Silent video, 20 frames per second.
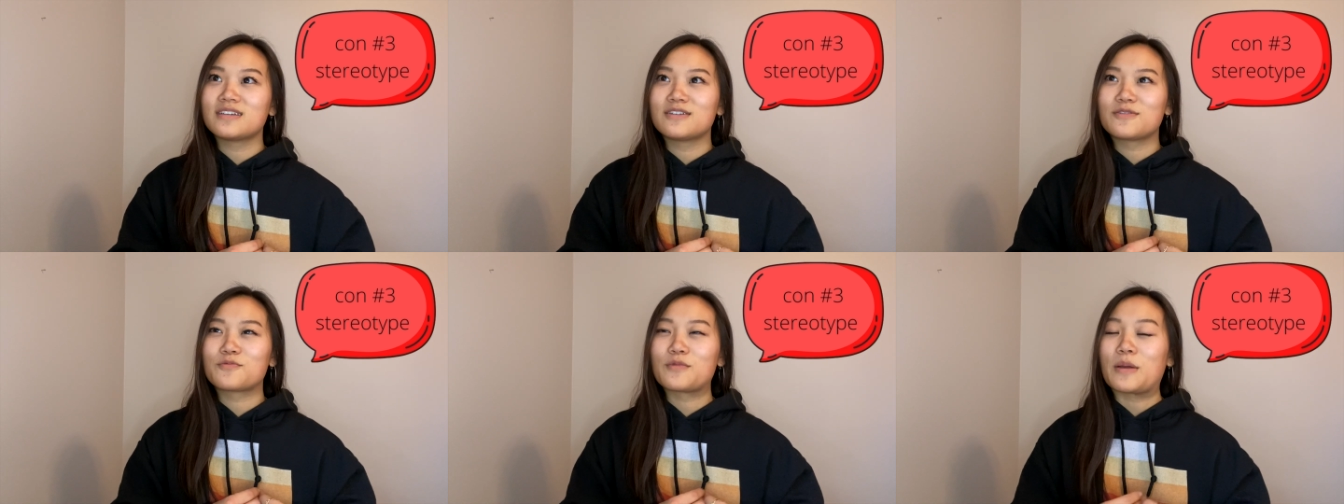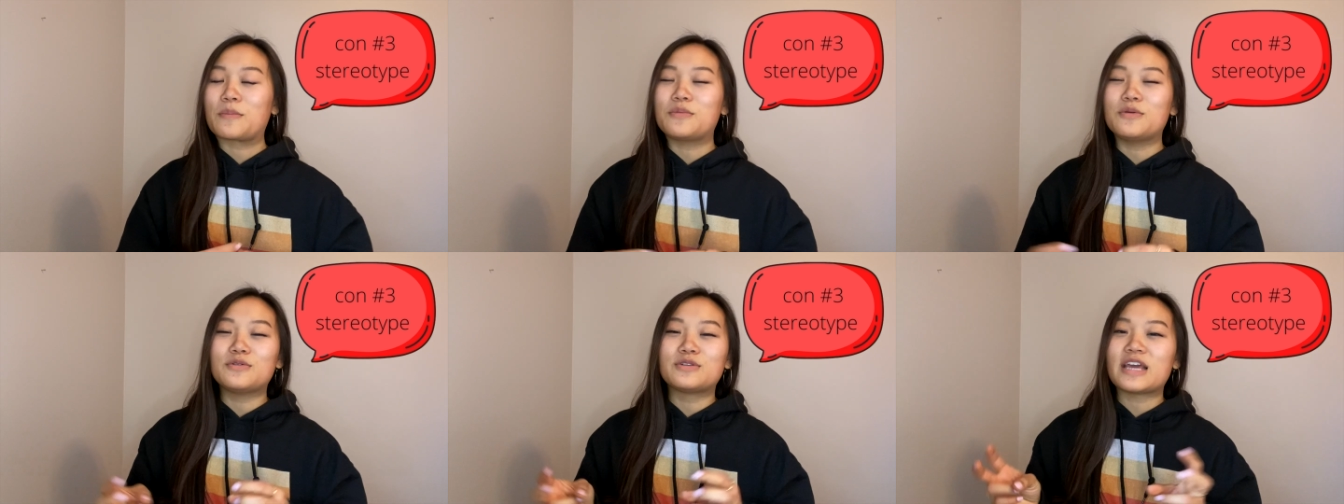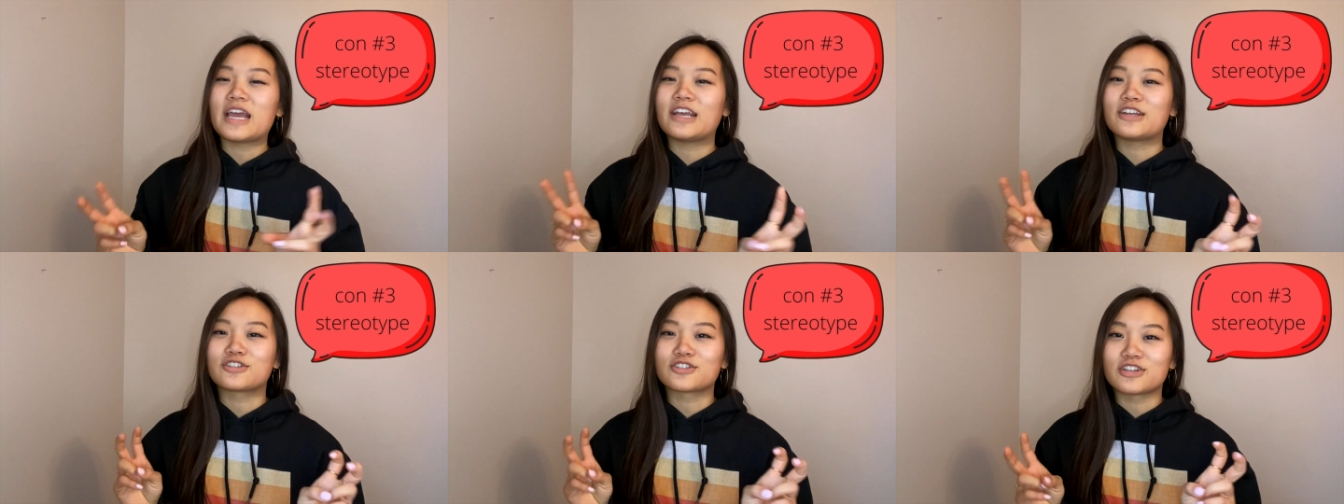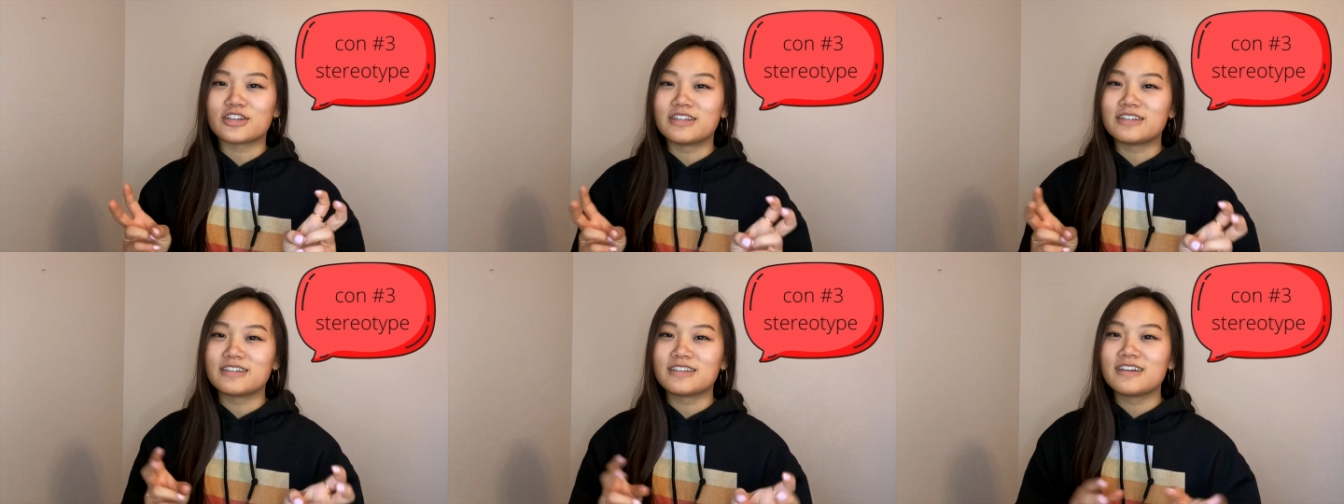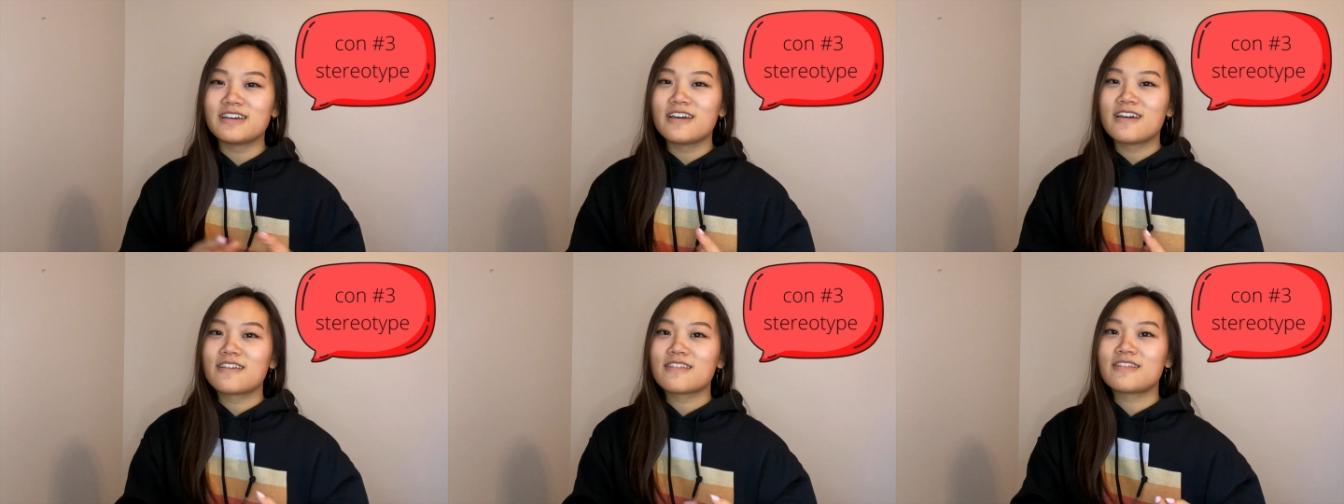reputation
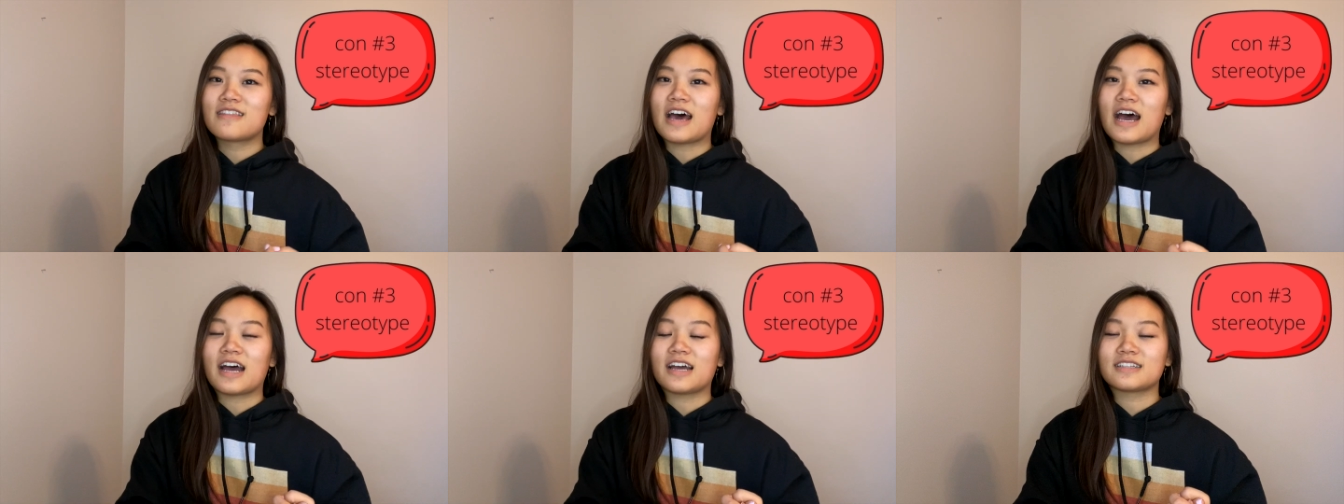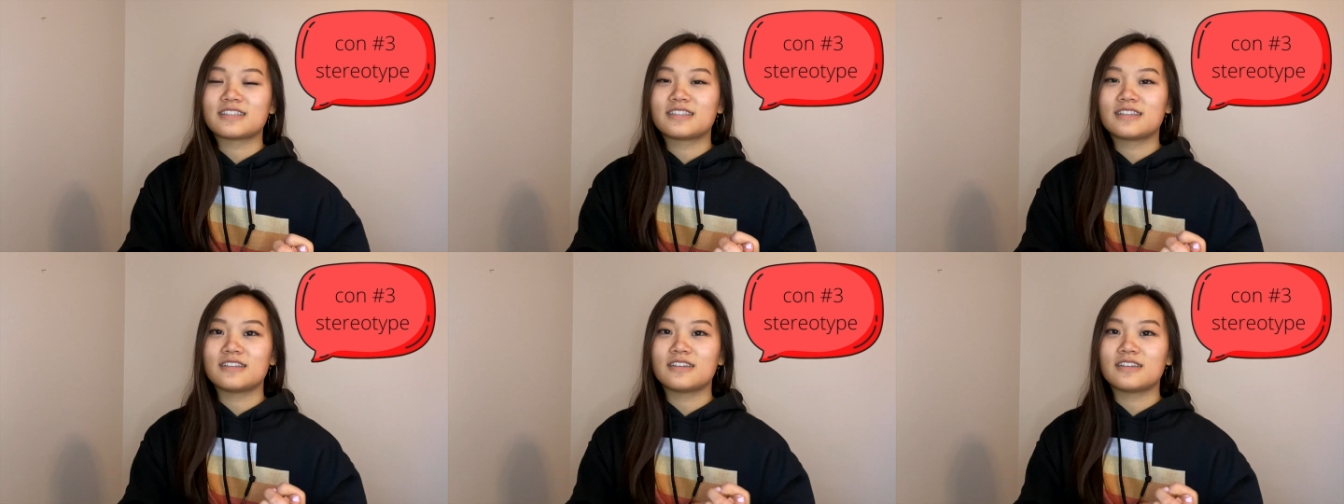that